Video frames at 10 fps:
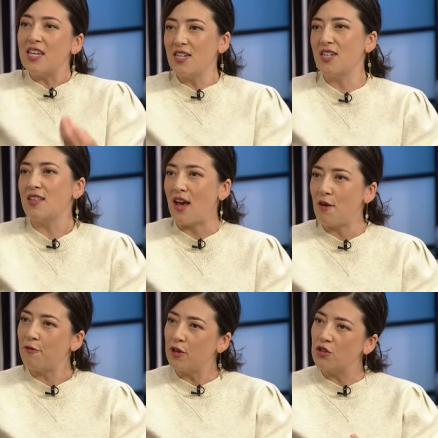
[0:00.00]
into
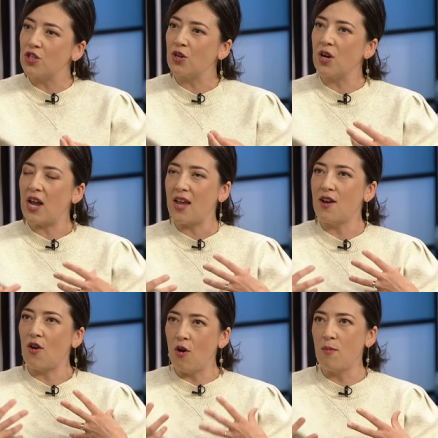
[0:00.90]
that future
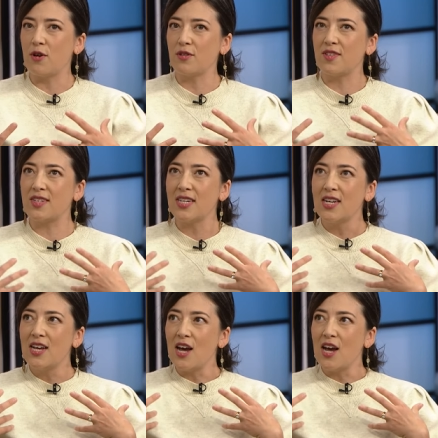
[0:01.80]
and almost